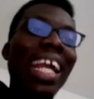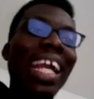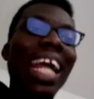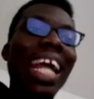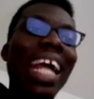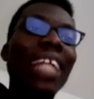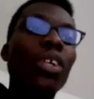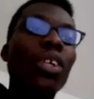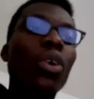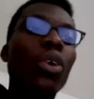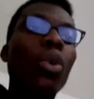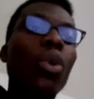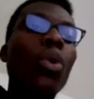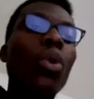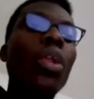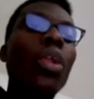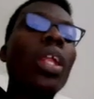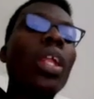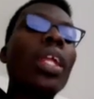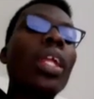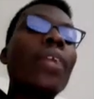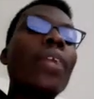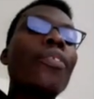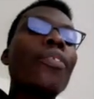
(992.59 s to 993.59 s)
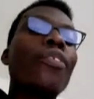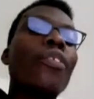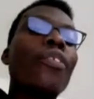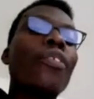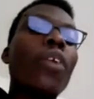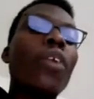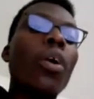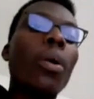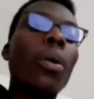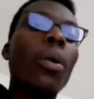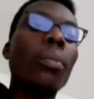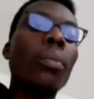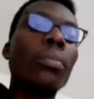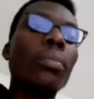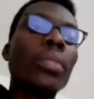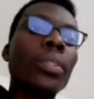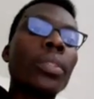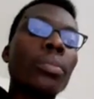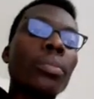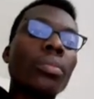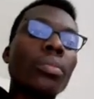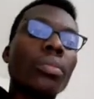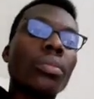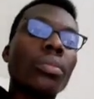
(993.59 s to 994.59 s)
can only
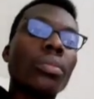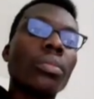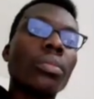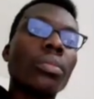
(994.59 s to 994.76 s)
form